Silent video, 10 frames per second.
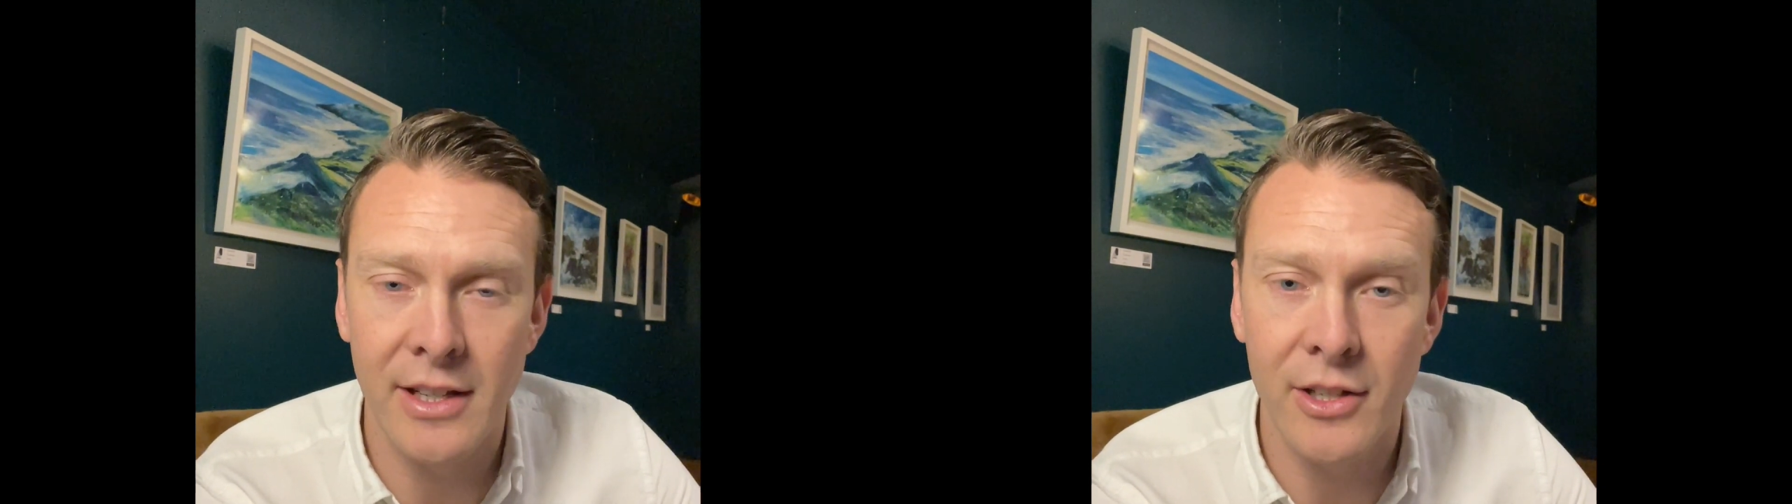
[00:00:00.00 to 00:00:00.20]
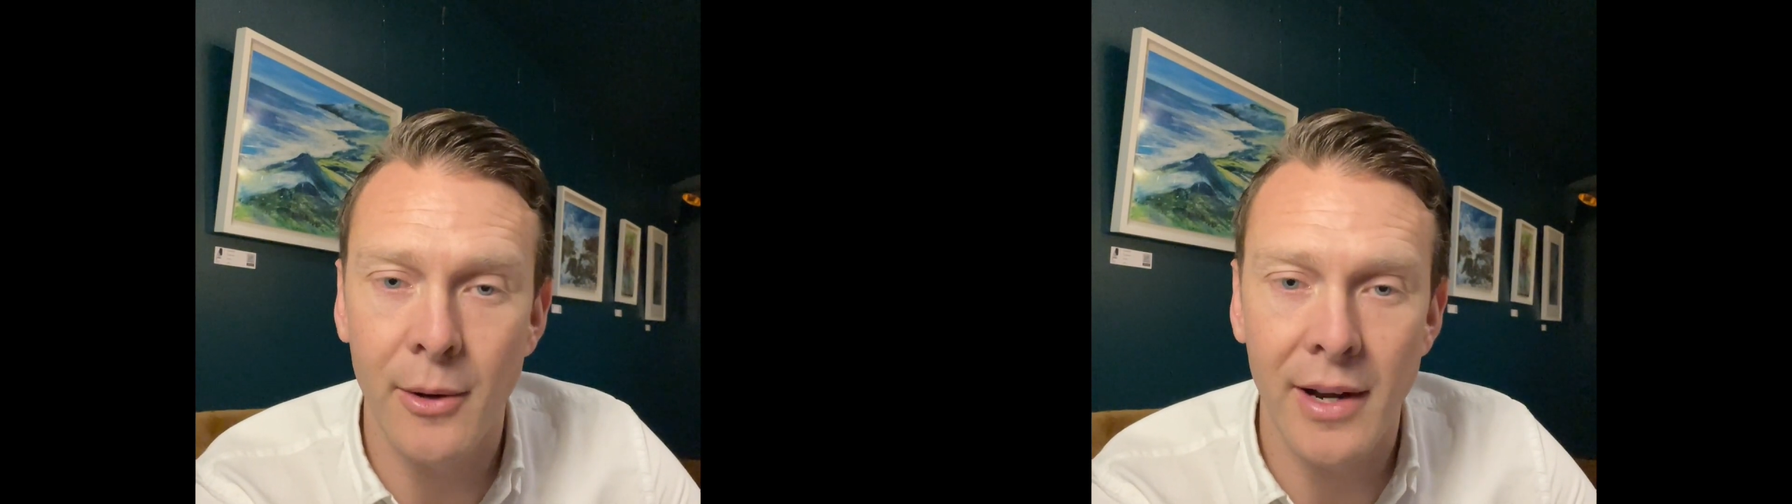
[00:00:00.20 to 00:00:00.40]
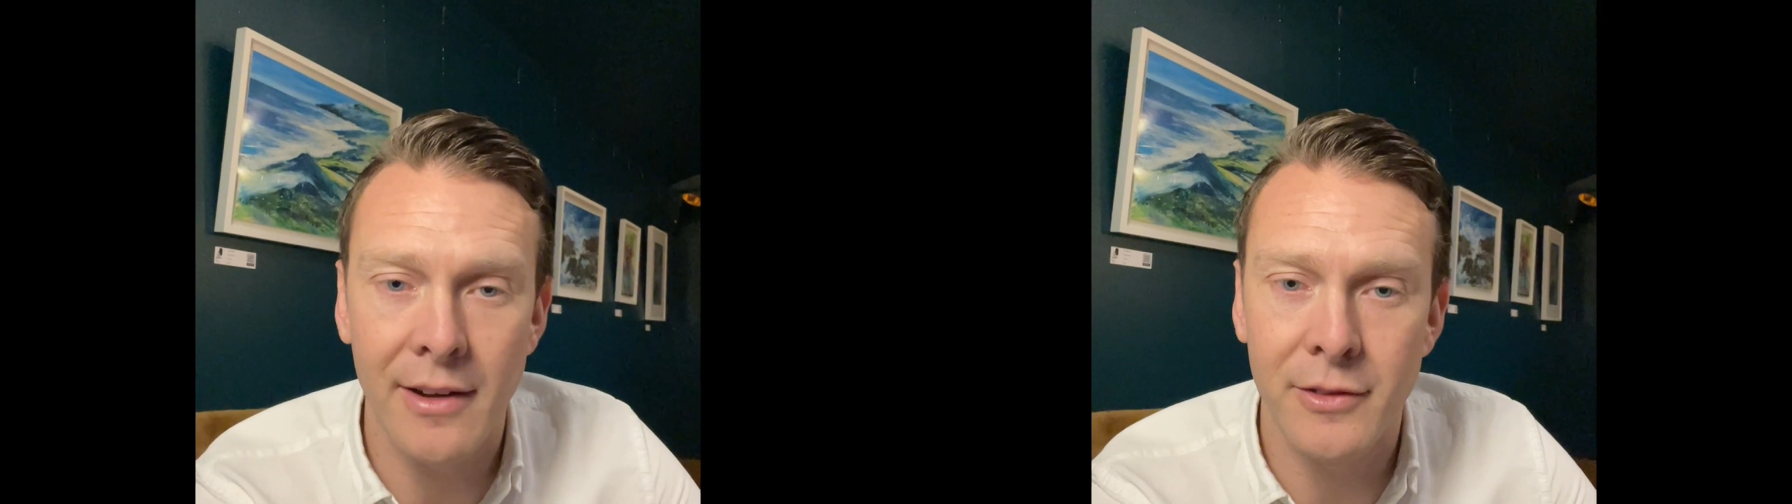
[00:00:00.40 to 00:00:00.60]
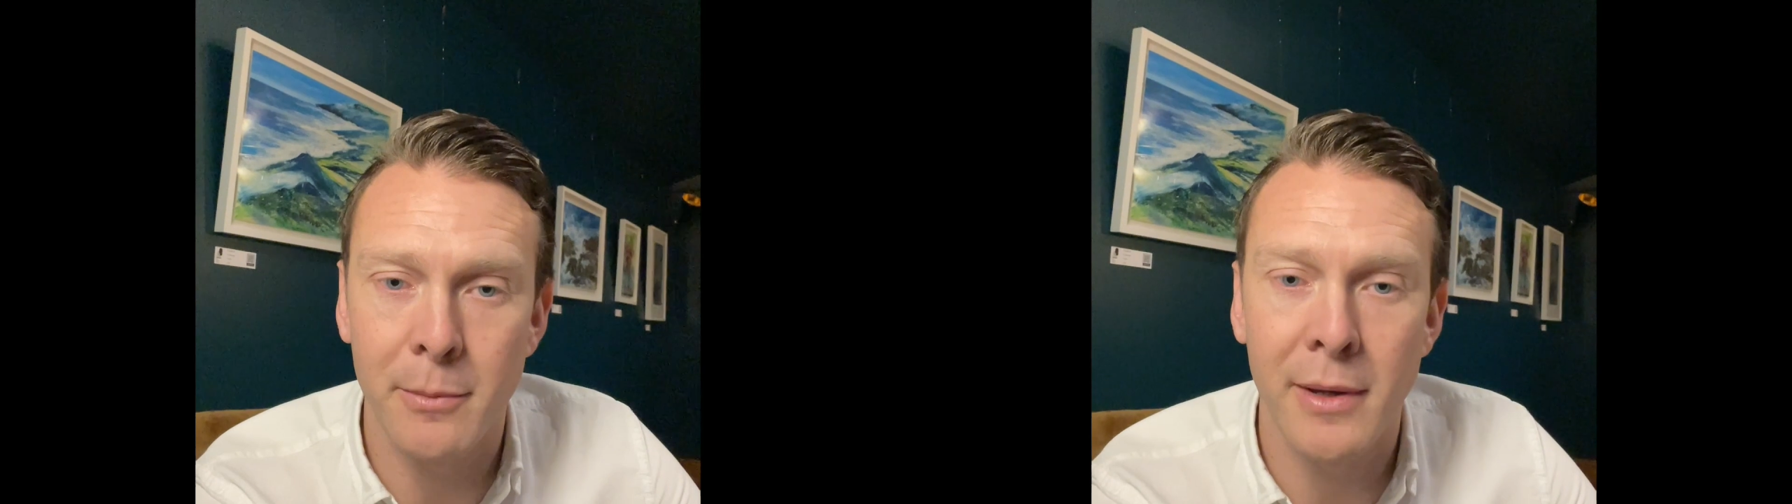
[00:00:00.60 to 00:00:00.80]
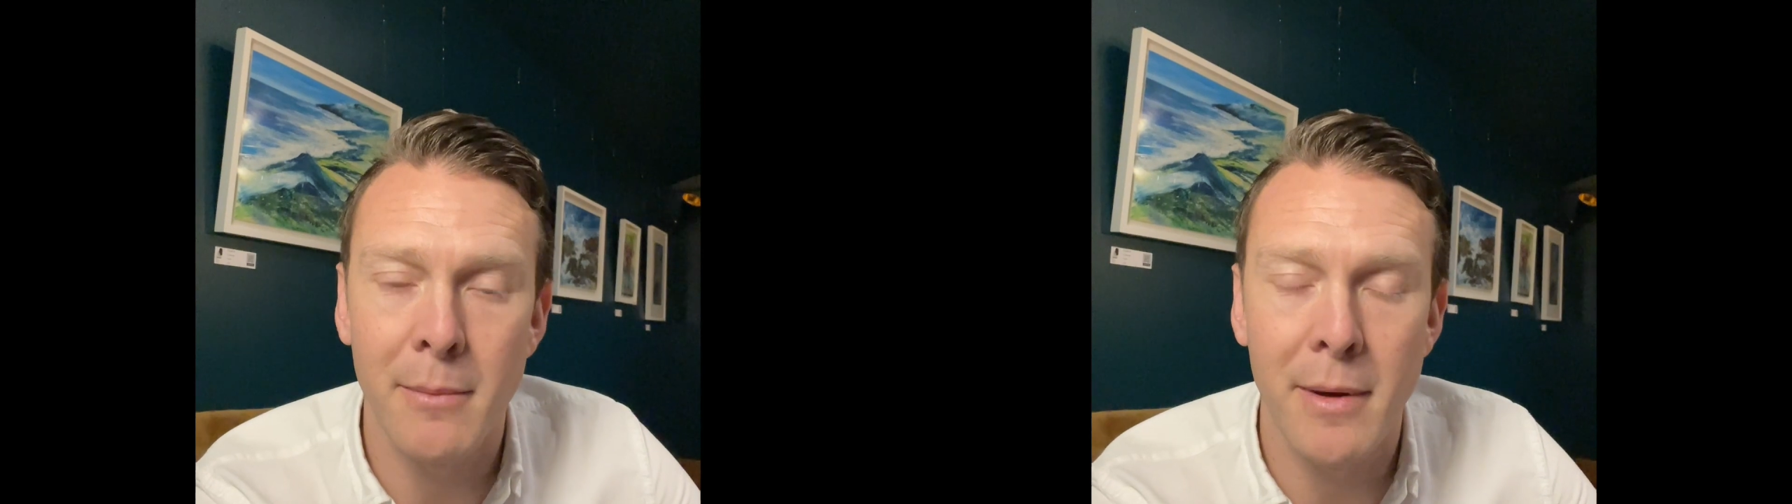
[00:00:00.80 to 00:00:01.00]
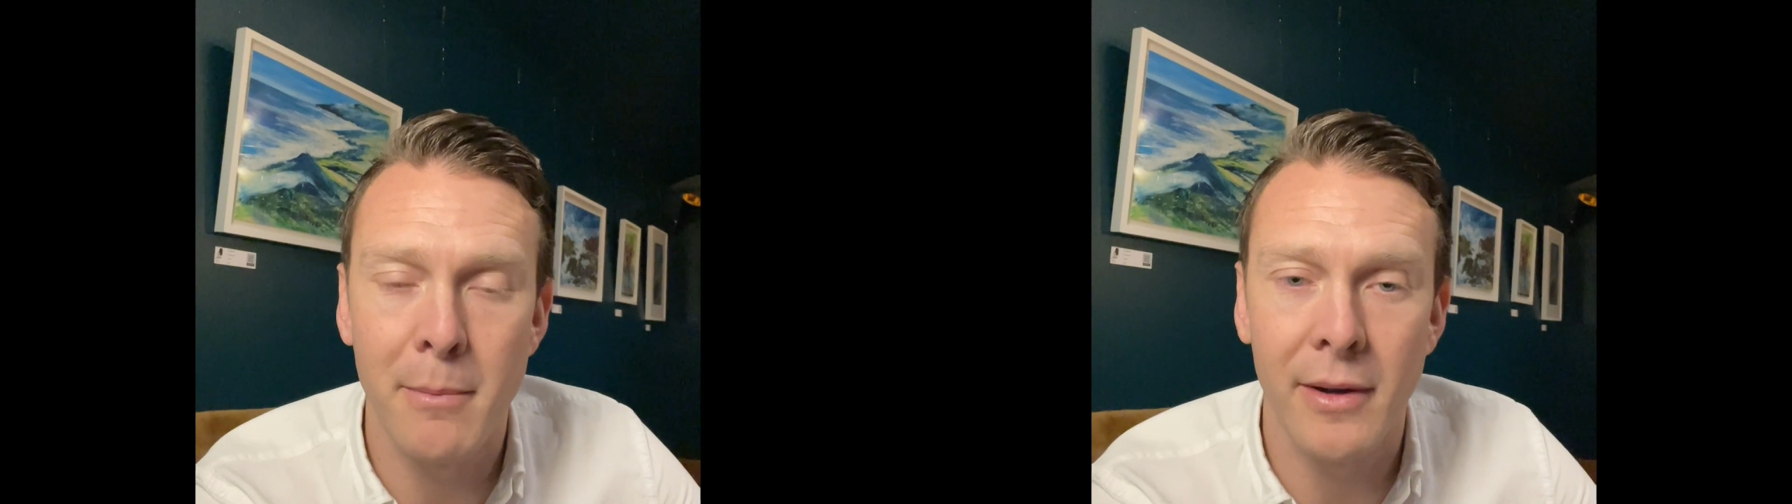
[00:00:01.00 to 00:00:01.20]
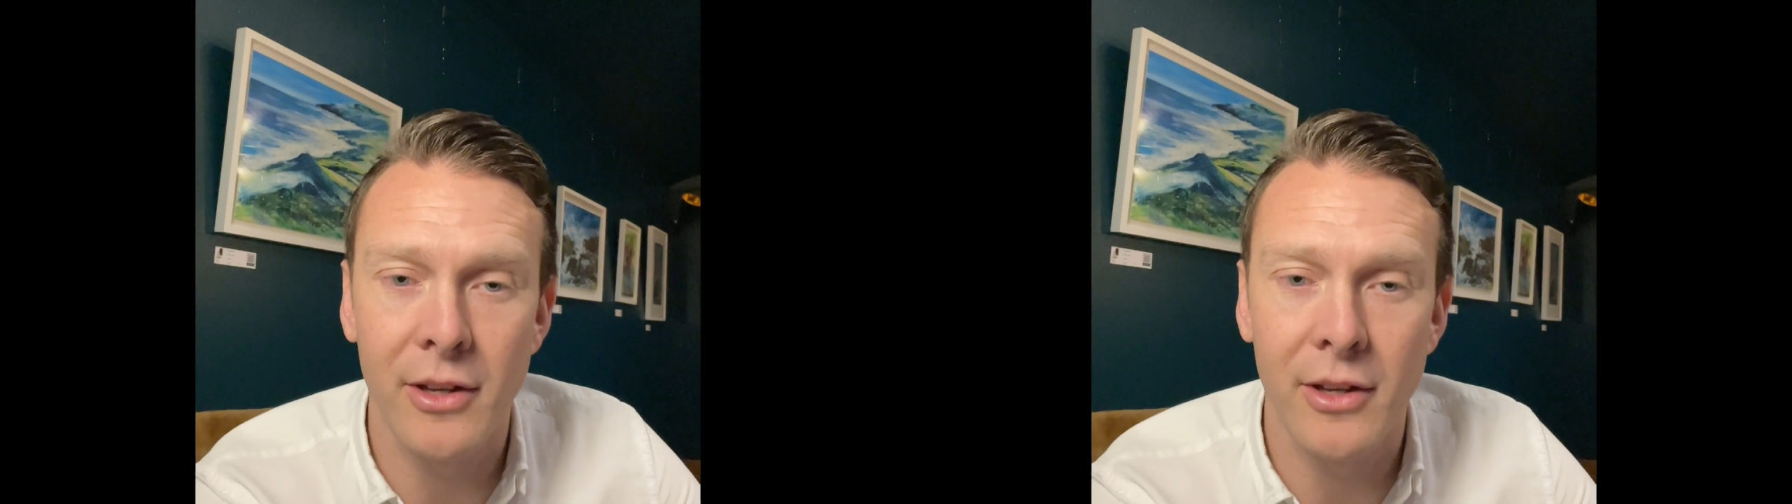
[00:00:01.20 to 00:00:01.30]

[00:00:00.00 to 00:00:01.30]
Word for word: You don't have to be a member.